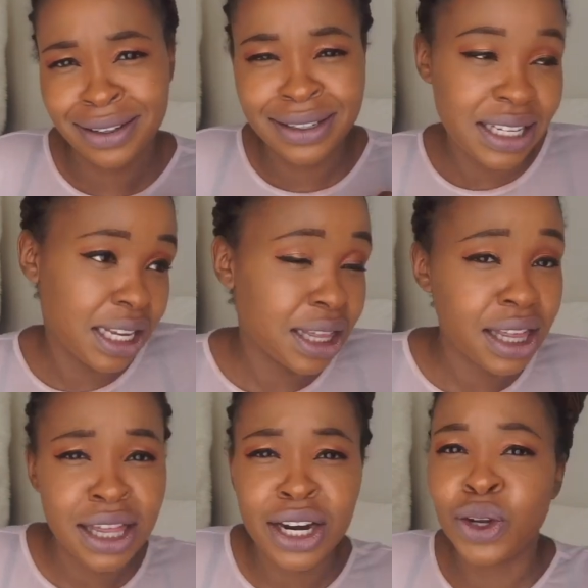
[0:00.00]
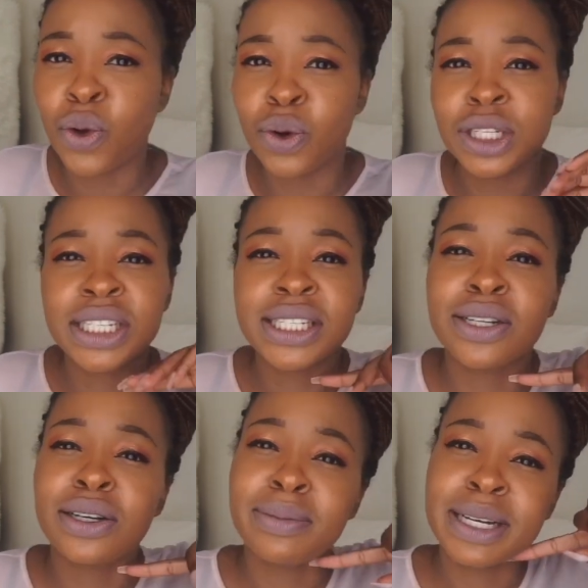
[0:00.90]
teeth. They're gorgeous.
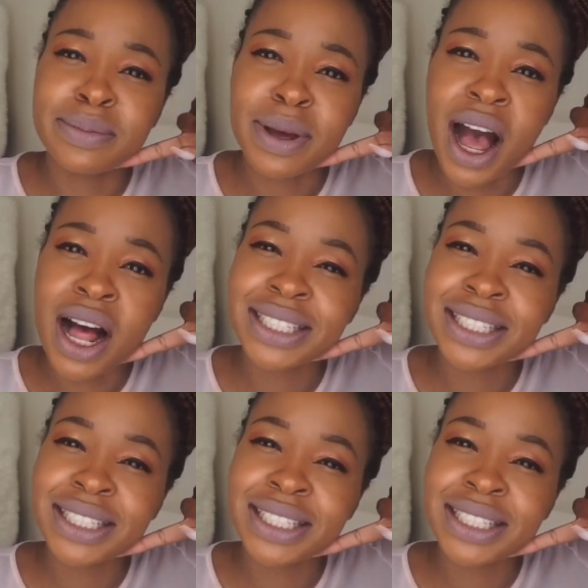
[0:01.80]
Look at my smile.